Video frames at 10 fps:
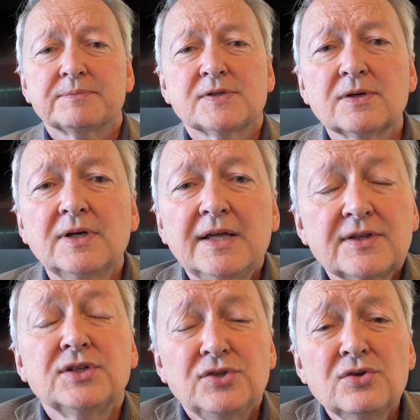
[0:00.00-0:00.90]
So
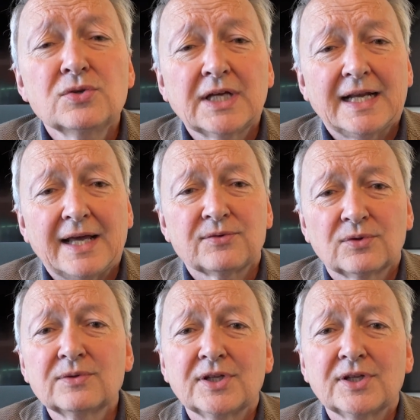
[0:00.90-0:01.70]
the new collateral,